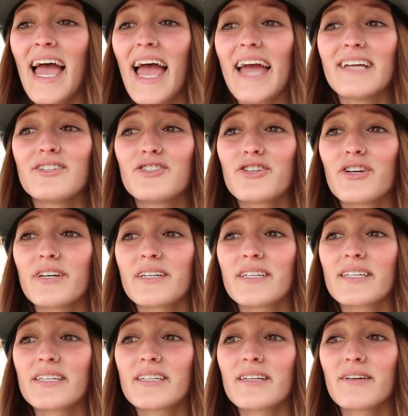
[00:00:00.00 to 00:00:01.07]
and
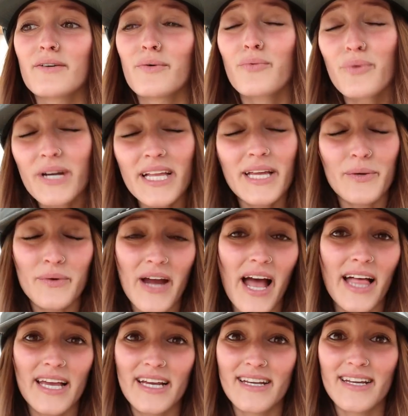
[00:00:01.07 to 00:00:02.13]
just really
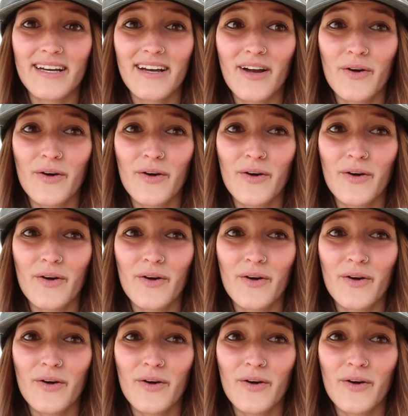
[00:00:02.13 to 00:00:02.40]
rallied